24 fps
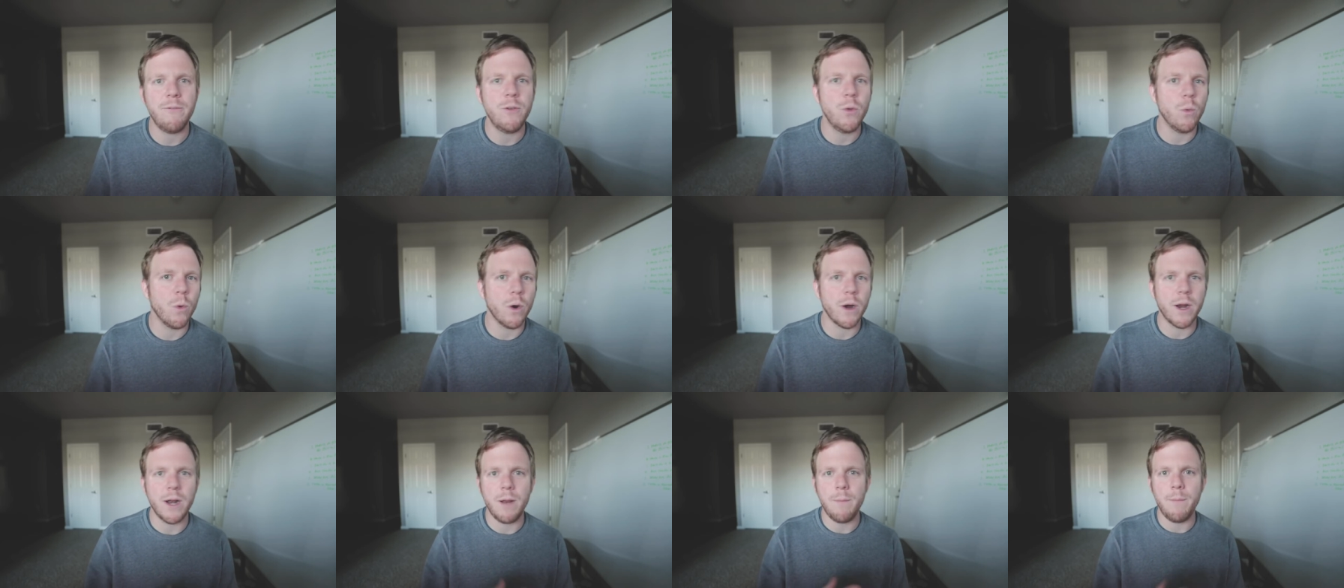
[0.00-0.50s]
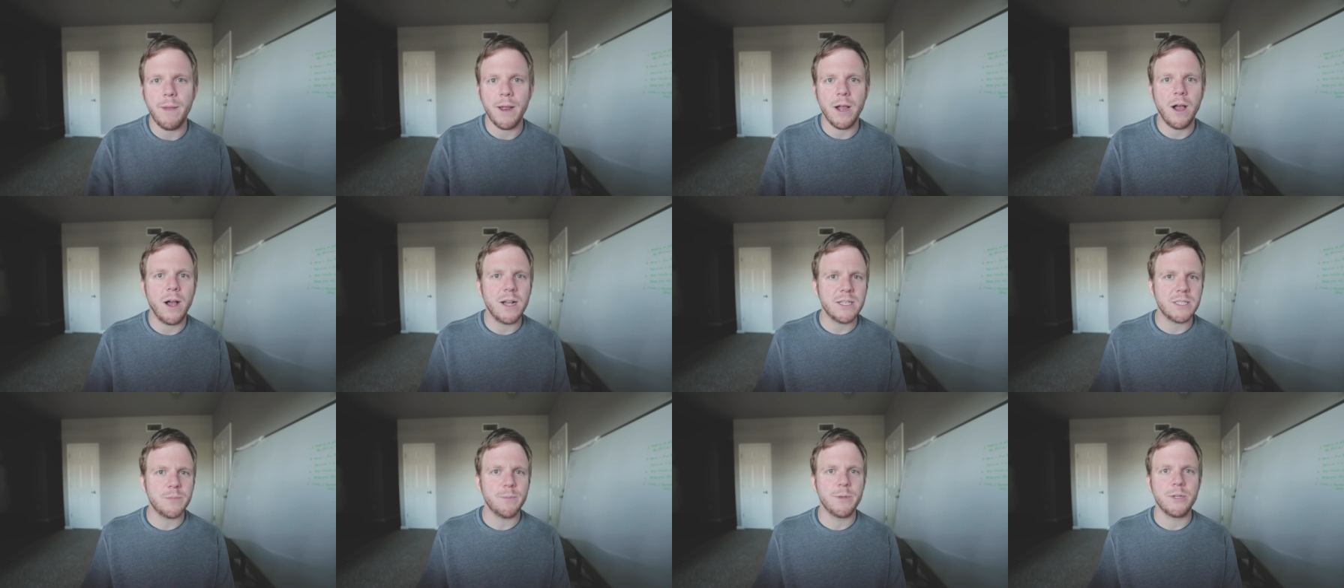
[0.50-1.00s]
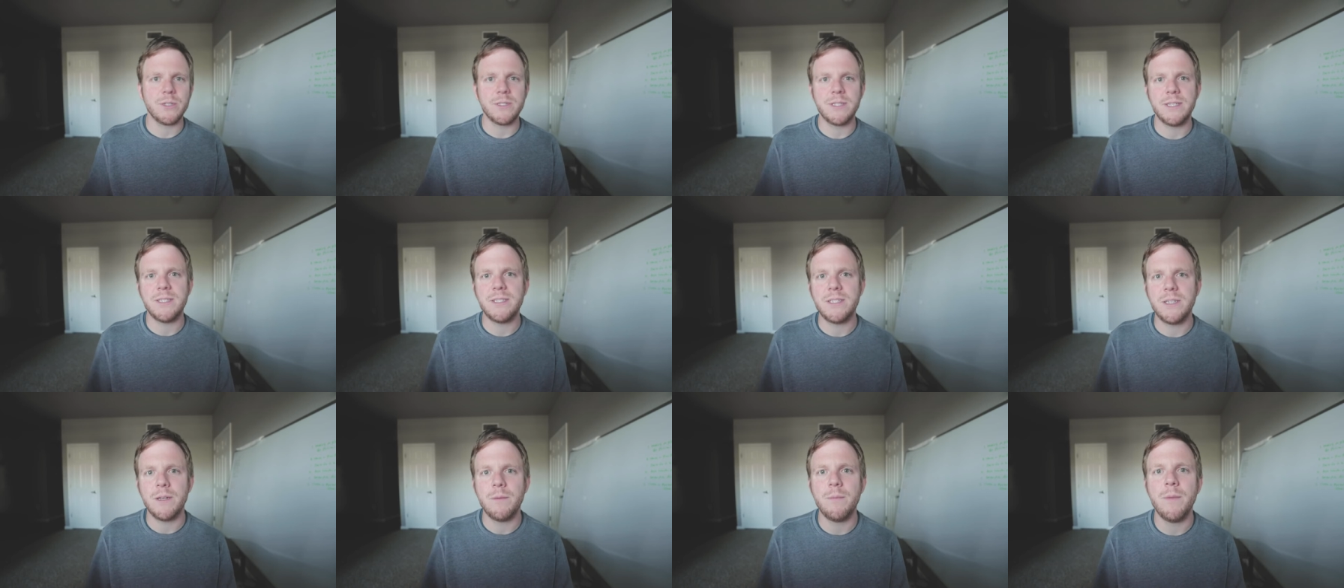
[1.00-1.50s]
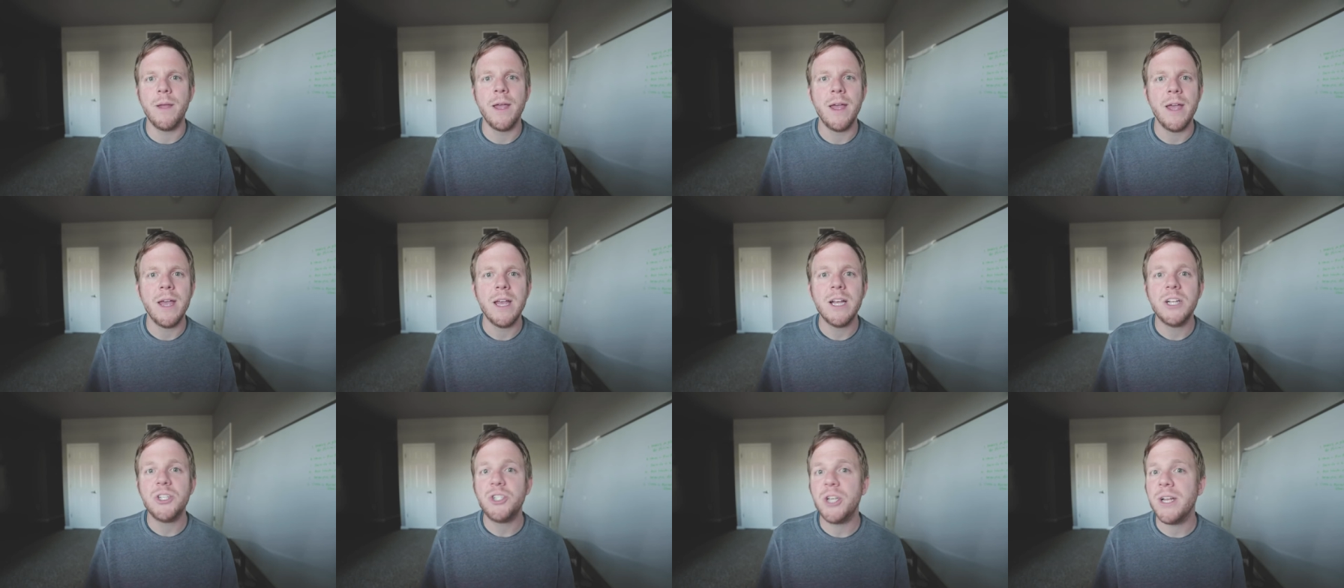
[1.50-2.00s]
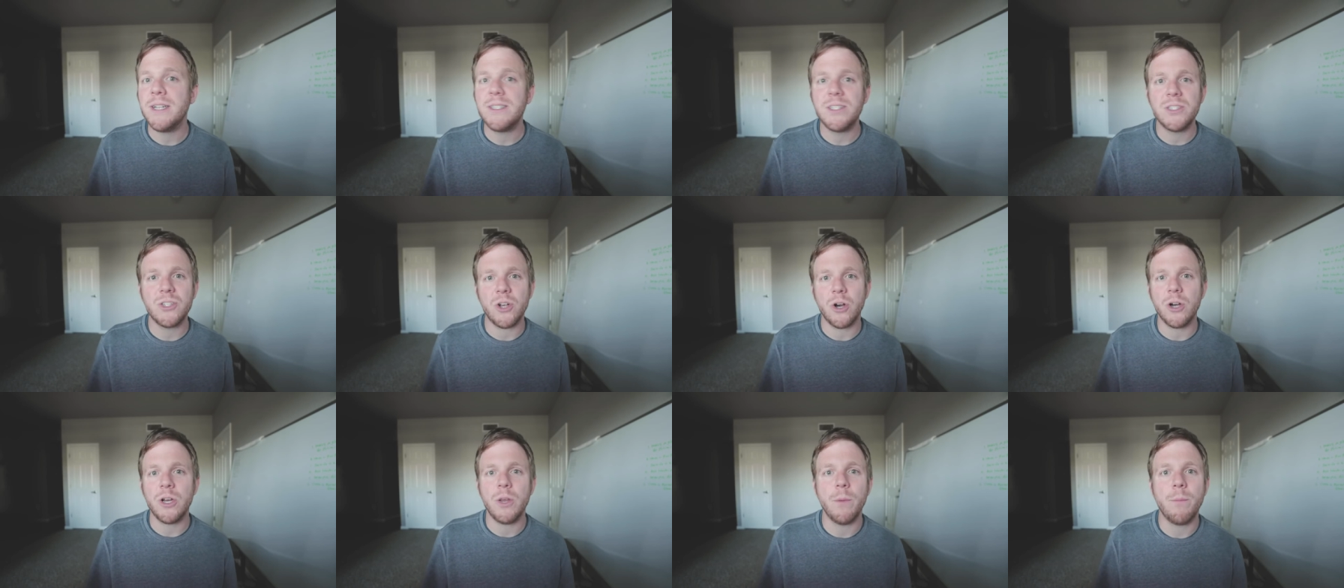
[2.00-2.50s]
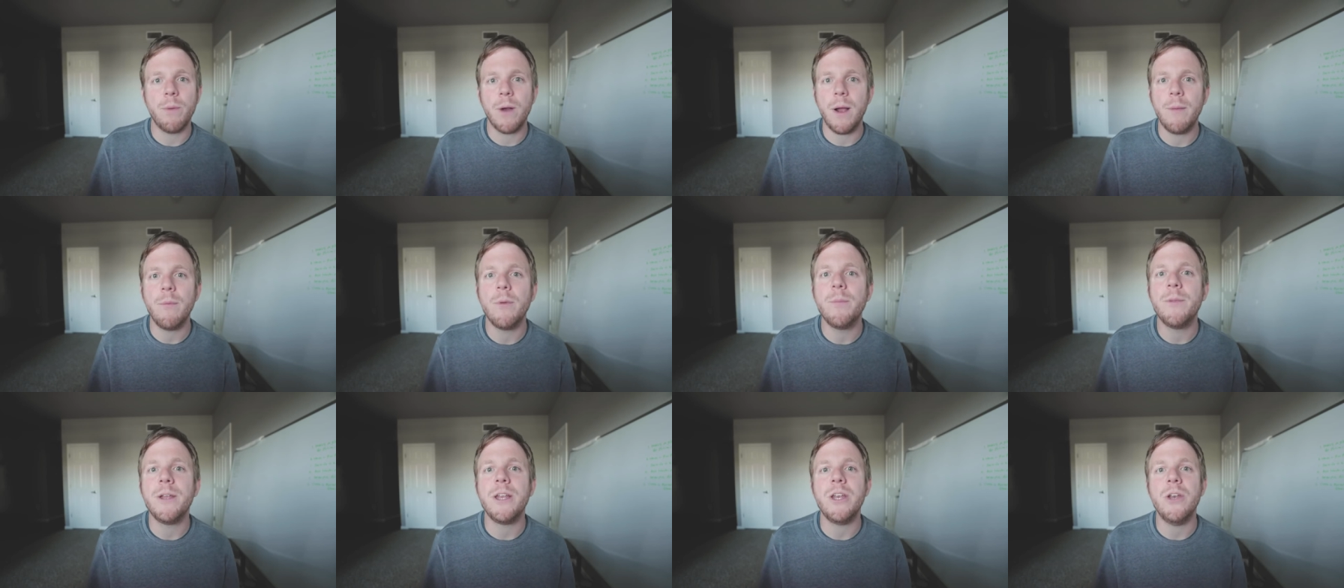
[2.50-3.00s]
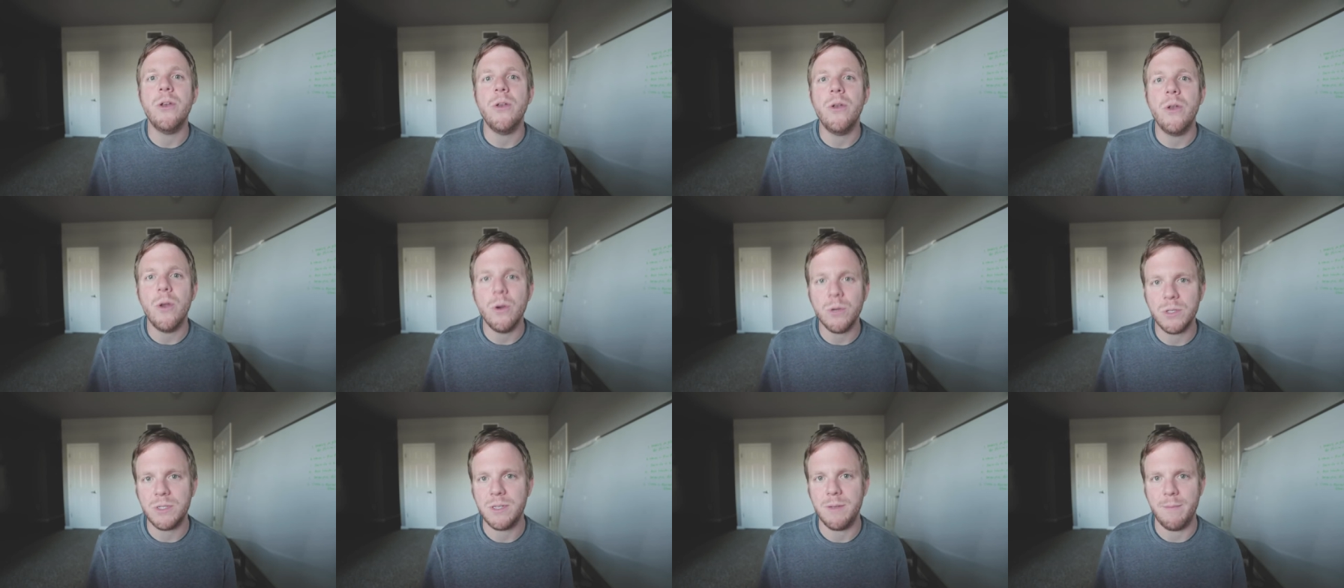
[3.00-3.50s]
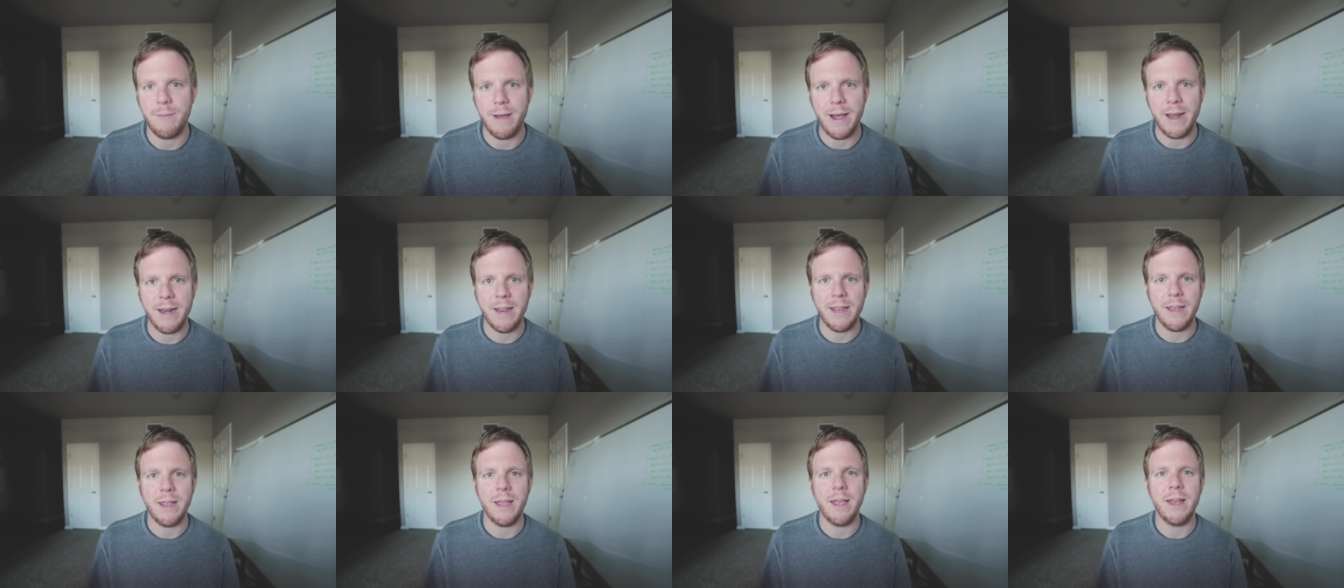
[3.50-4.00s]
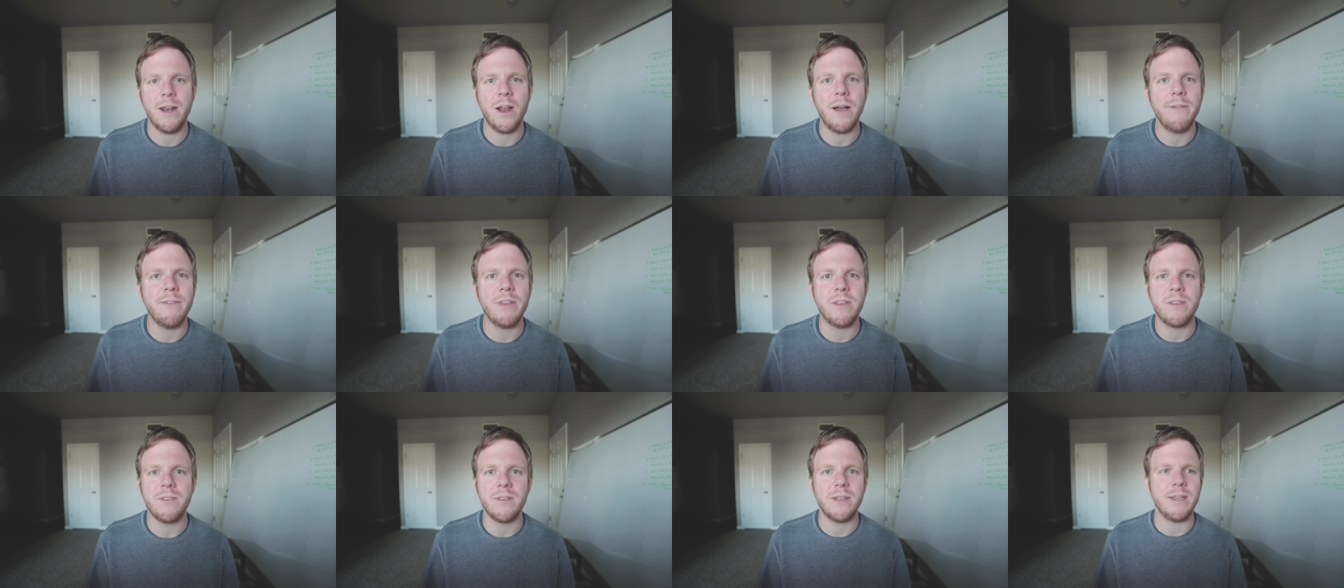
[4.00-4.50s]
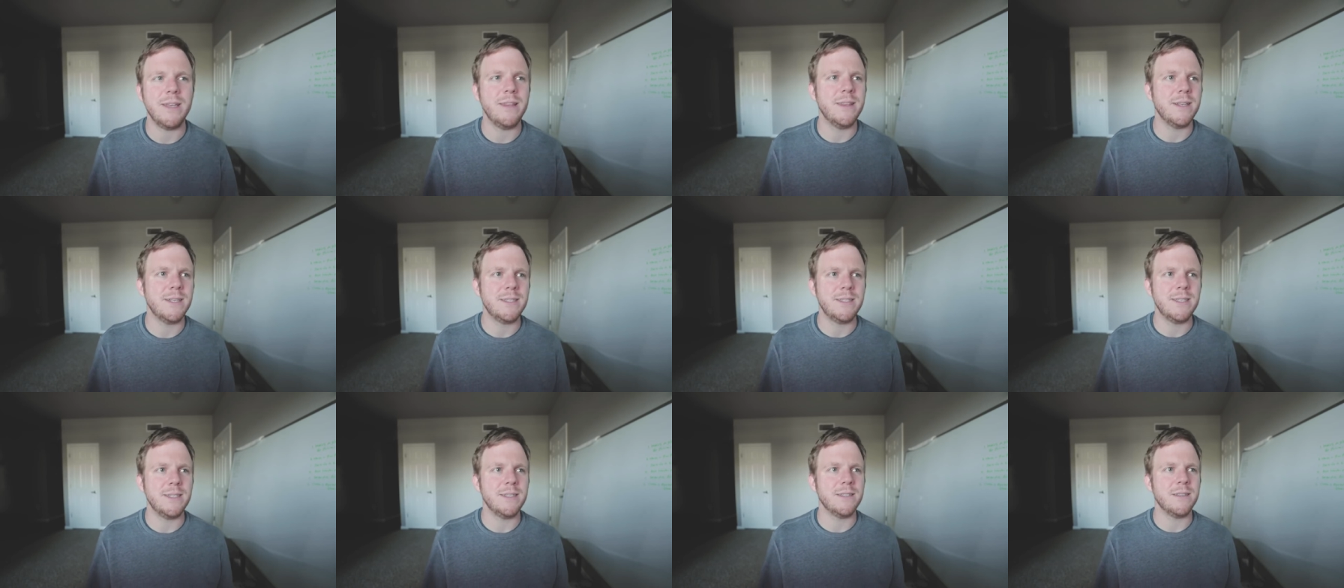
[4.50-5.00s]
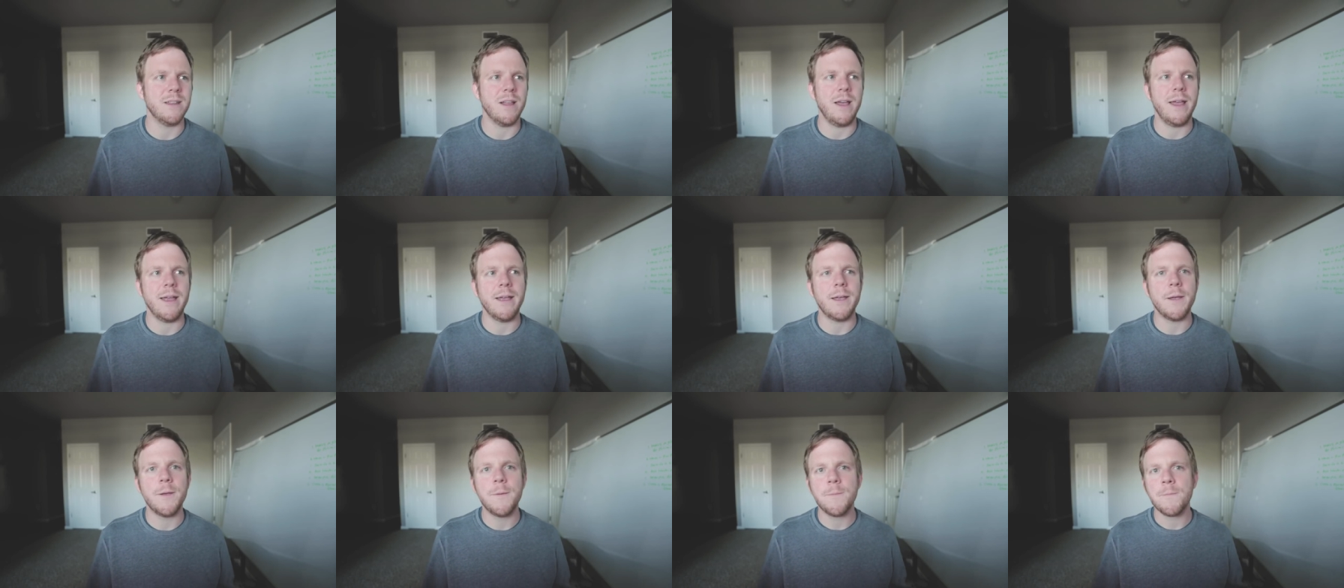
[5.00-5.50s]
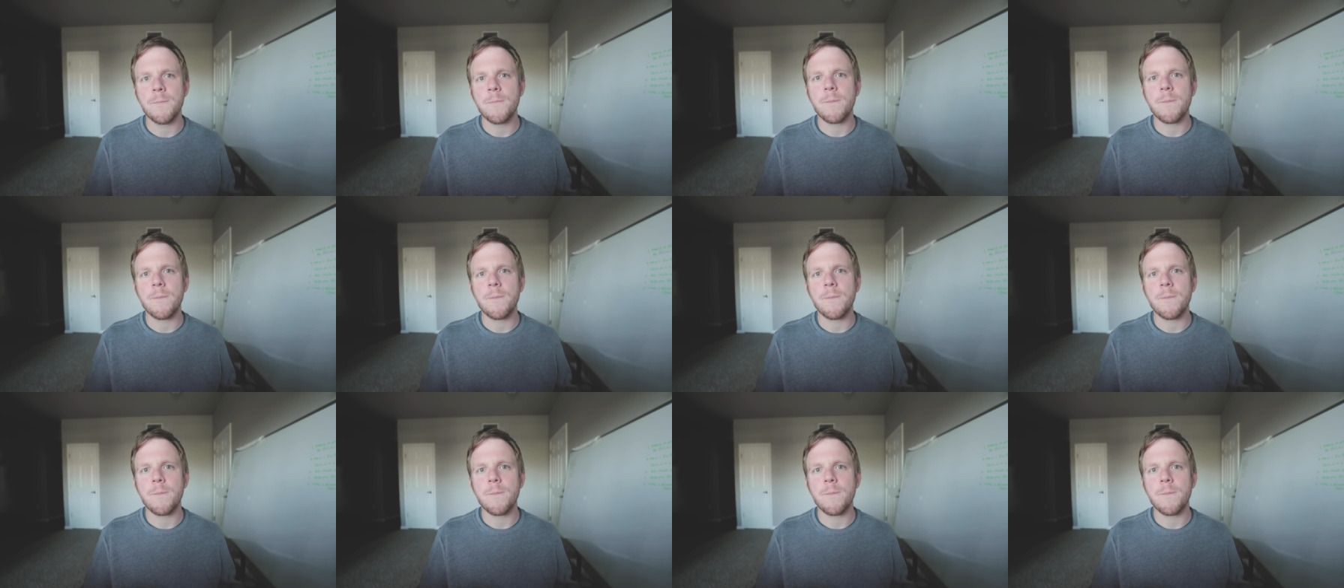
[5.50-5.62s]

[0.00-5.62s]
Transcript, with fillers: If you work in a big hospital system, chances are you probably know somebody. And obviously, this is like